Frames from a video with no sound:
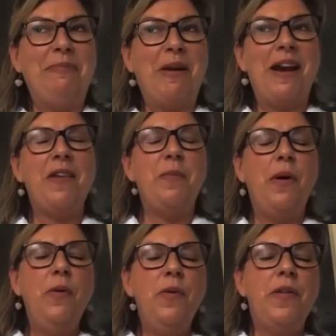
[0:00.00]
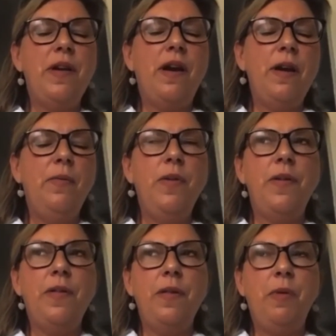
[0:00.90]
I suppose that I
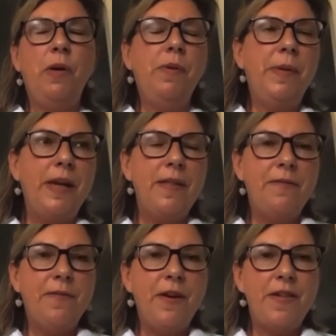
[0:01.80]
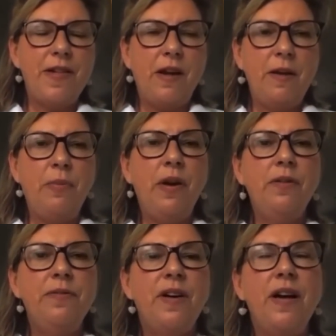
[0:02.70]
was probably the first
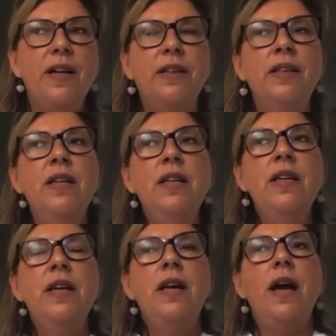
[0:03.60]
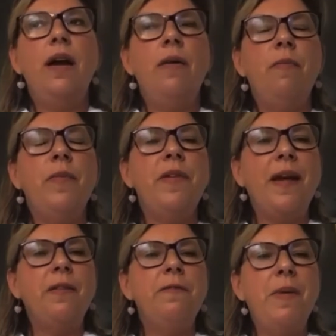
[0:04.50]
high-profile
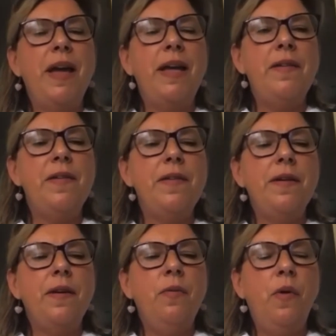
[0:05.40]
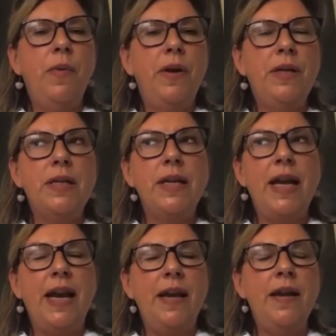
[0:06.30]
self-made woman
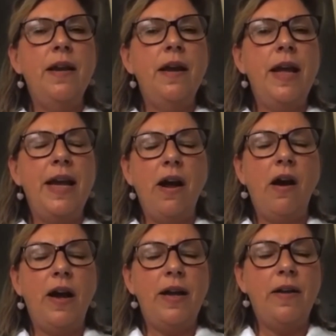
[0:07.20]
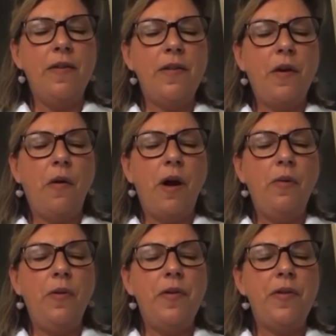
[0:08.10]
in Ireland. So I
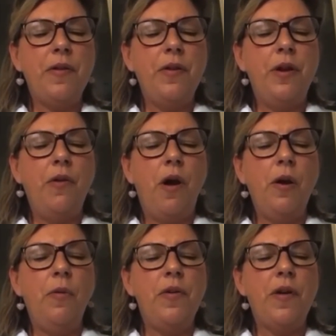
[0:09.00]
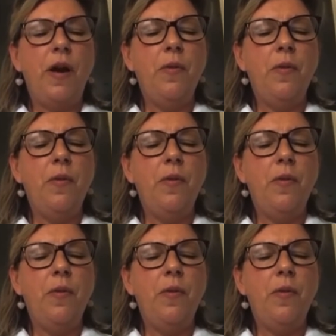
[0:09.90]
was, you know, I was